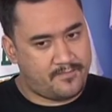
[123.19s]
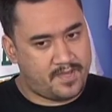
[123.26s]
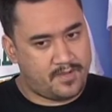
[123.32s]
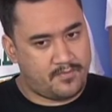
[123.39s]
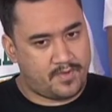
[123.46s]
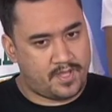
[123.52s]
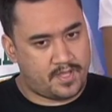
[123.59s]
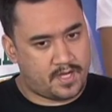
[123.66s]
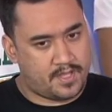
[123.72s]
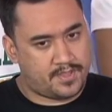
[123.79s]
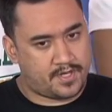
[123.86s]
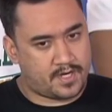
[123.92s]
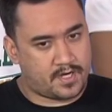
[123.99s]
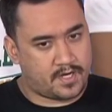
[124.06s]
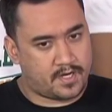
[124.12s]
been with
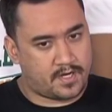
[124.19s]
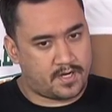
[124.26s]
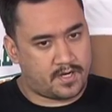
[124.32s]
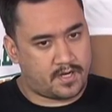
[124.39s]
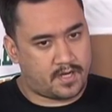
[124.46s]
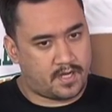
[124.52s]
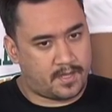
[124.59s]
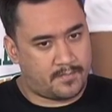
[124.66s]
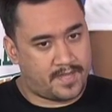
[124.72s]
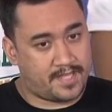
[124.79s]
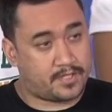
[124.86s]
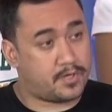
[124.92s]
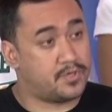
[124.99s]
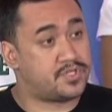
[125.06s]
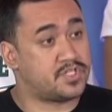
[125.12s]
other
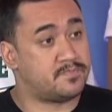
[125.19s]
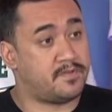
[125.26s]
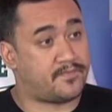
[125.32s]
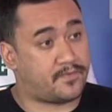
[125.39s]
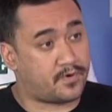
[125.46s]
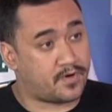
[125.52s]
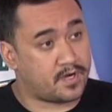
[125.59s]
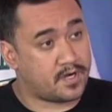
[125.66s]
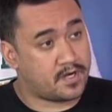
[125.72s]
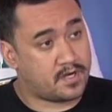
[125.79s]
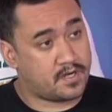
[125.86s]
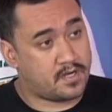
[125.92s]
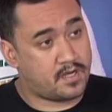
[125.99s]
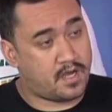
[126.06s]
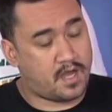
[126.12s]
head coaches before.
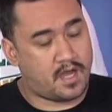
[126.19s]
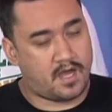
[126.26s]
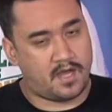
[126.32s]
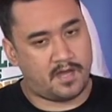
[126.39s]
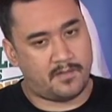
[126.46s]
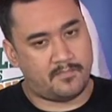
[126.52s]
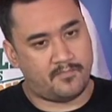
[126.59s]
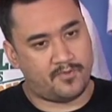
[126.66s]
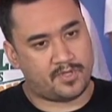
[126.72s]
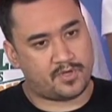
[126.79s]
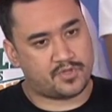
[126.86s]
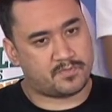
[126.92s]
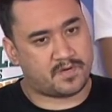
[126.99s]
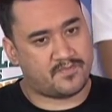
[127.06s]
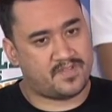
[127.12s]
Yes. With
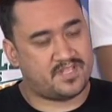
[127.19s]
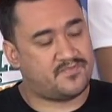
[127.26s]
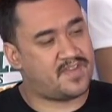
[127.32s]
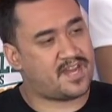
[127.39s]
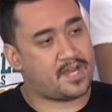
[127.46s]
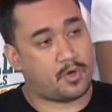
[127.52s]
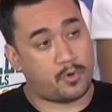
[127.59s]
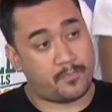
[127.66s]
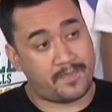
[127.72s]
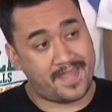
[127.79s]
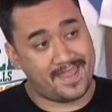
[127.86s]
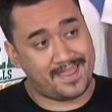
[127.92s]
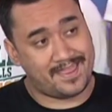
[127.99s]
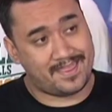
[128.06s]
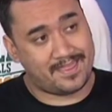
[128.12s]
Coach Marvin, he's very
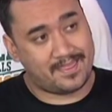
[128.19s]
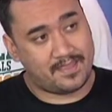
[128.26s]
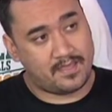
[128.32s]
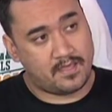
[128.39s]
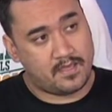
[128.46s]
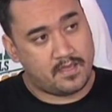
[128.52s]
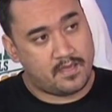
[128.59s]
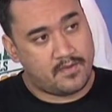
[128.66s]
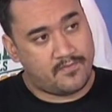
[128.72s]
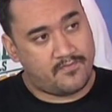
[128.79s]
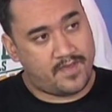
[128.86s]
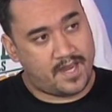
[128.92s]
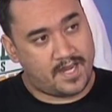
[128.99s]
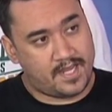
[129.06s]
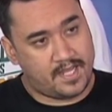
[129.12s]
open,
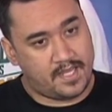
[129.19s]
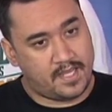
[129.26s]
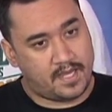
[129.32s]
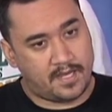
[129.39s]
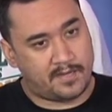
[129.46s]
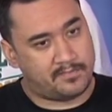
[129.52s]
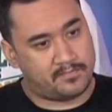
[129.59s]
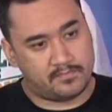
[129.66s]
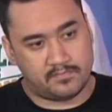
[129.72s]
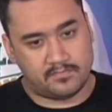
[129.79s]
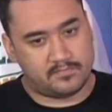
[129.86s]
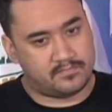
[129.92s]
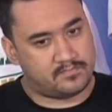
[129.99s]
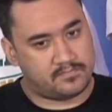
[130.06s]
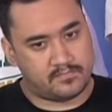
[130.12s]
very.
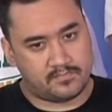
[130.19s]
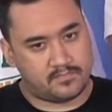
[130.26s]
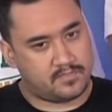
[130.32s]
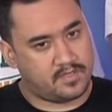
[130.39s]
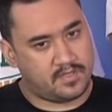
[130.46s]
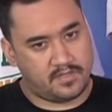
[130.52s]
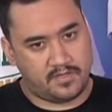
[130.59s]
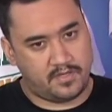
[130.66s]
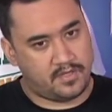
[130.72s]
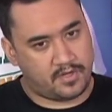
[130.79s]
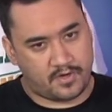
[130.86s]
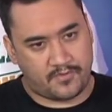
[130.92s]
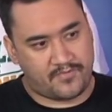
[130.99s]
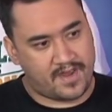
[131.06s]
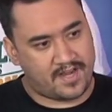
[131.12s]

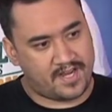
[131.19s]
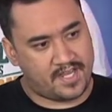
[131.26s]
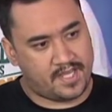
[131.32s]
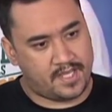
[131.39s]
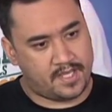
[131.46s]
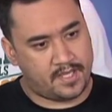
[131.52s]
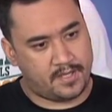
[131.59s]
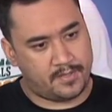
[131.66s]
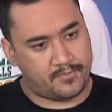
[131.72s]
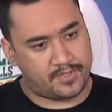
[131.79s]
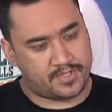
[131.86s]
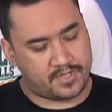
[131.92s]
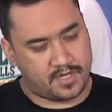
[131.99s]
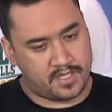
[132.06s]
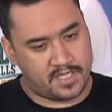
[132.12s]
You're very,
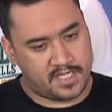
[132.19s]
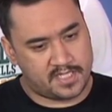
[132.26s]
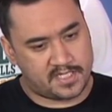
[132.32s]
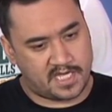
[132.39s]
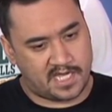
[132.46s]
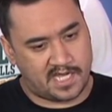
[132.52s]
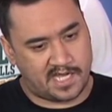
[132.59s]
what you call this,